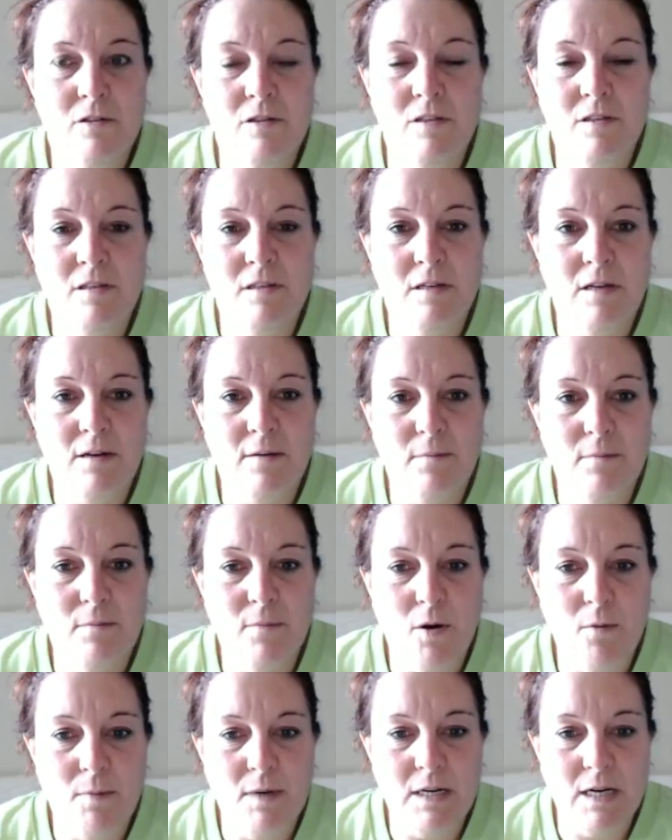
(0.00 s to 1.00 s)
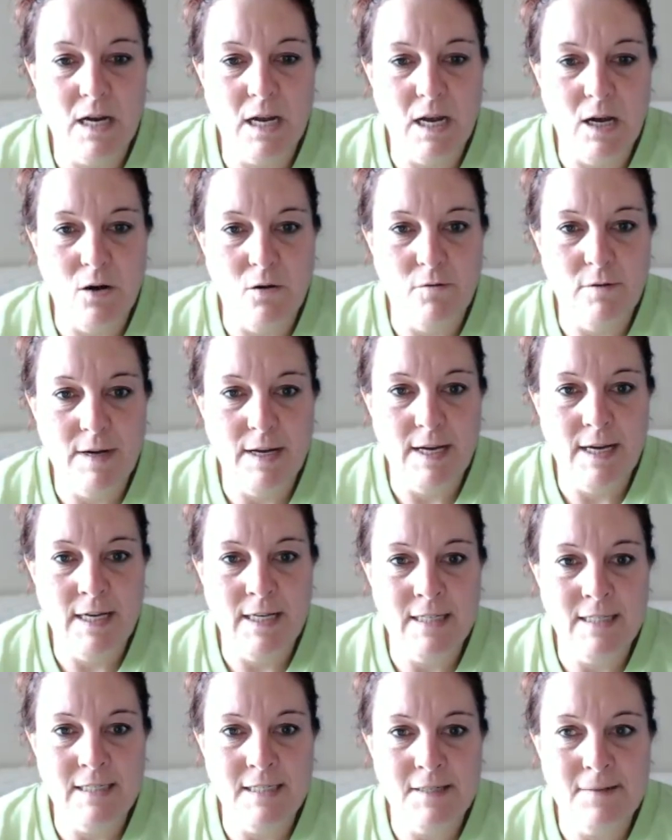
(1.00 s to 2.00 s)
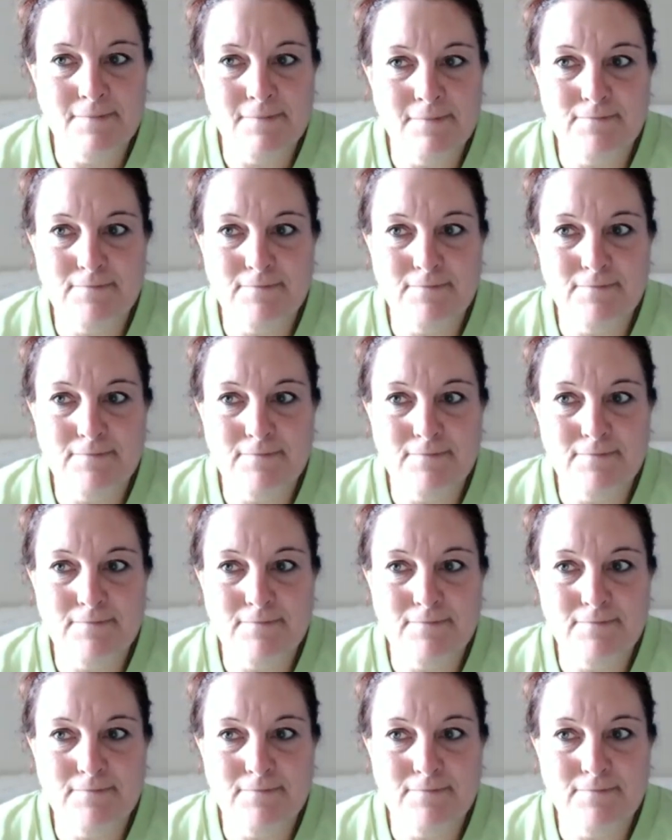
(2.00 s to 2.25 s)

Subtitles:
just a moment ago, and